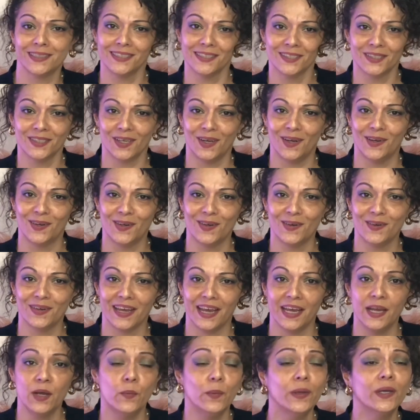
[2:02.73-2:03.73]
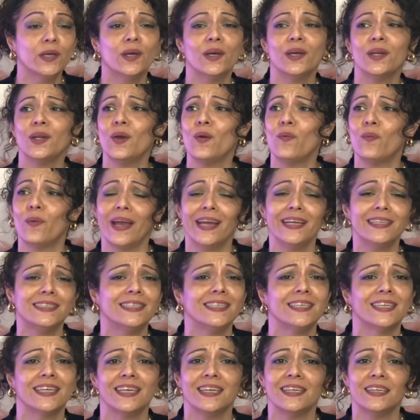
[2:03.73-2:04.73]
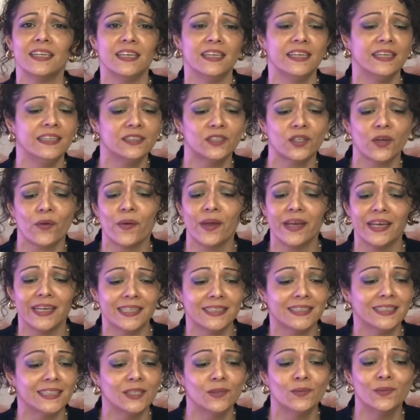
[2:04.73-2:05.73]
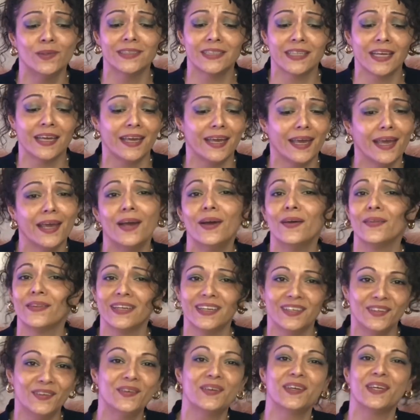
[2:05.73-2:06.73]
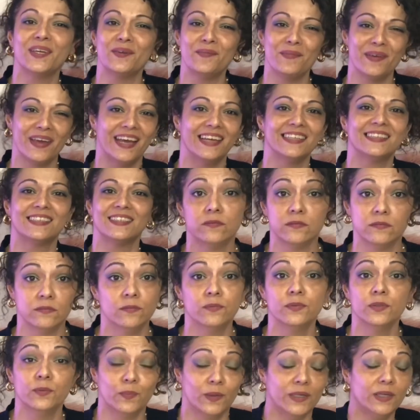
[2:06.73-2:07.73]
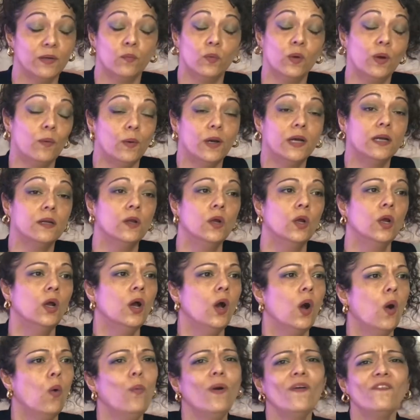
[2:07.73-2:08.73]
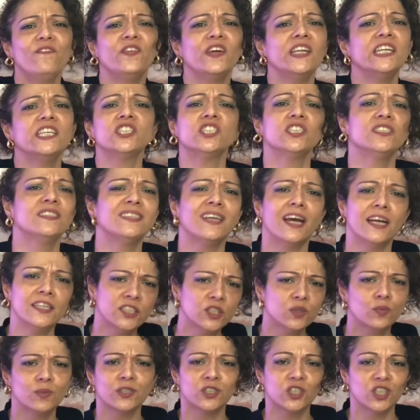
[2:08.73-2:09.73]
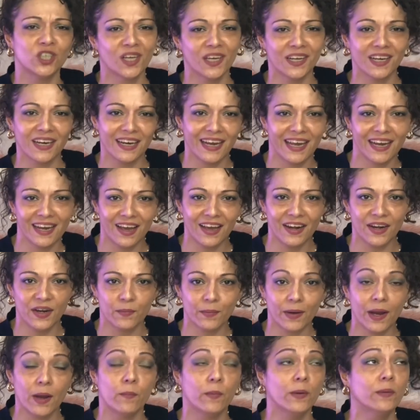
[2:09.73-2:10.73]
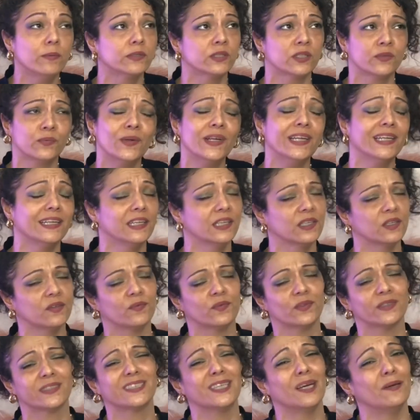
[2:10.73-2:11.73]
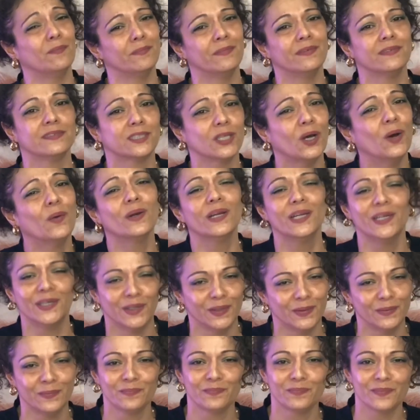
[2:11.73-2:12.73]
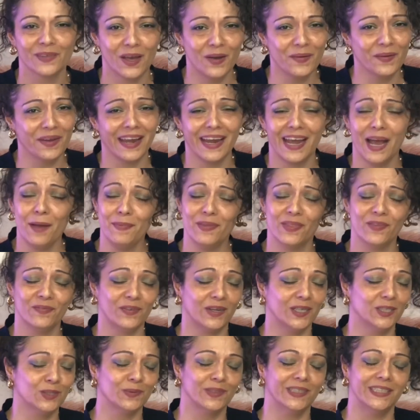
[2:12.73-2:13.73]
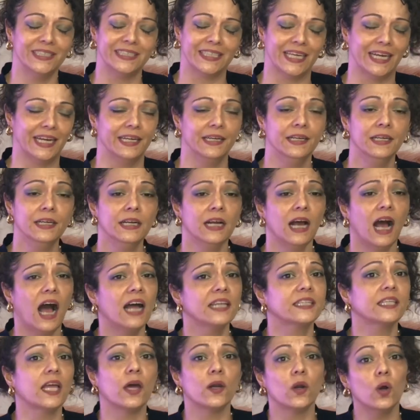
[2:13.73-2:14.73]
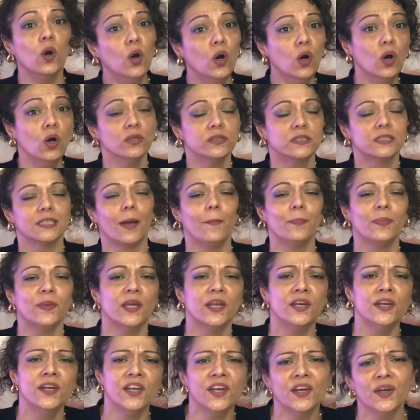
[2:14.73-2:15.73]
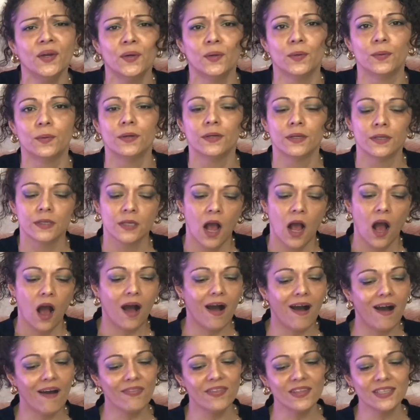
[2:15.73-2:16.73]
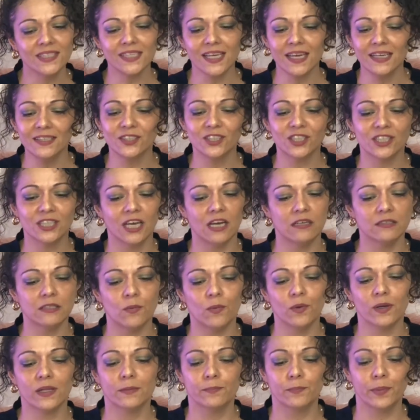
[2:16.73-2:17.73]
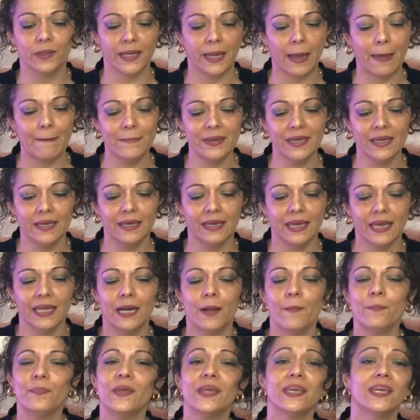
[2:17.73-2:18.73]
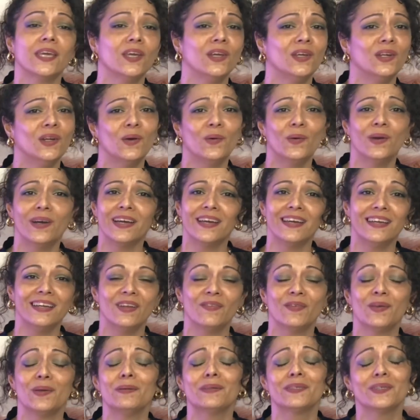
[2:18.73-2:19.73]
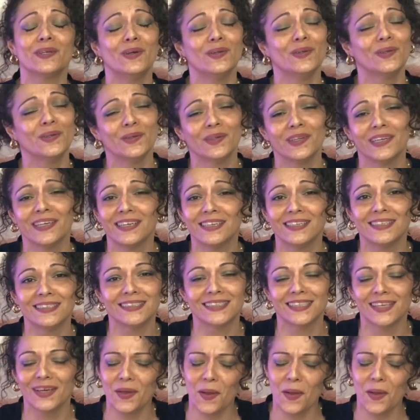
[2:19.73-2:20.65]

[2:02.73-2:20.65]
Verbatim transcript: this song. Okay, and we couldn't wait to get into it and see what the hell the little Kim had to what what what what finishing touches was she gonna lay on it, right? And we was really looking for something totally new. Okay, I'll be the first one to tell you. I thought, oh, something new. All of a sudden she comes up with plan B and I'm thinking, you know what, if you was gonna do this